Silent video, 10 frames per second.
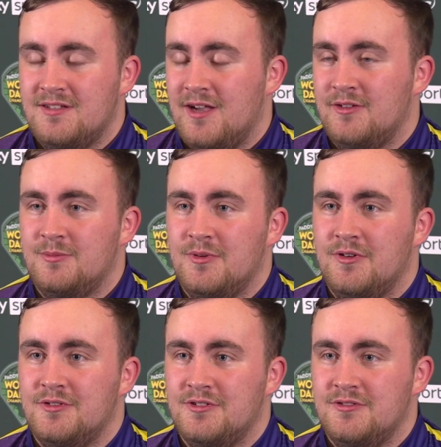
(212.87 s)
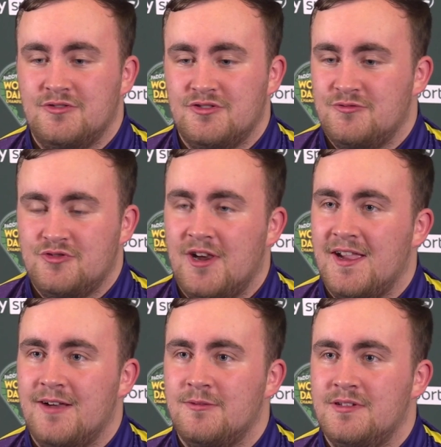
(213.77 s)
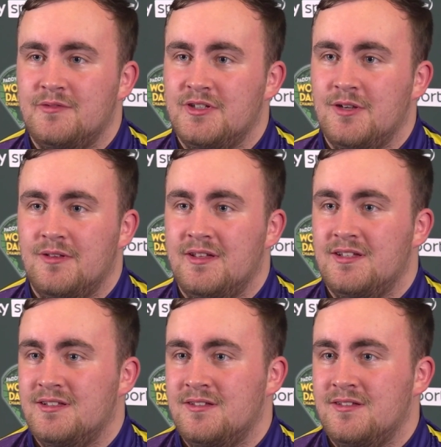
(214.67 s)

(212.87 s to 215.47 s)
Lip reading: get on the board and just try it out, and if they don't like it,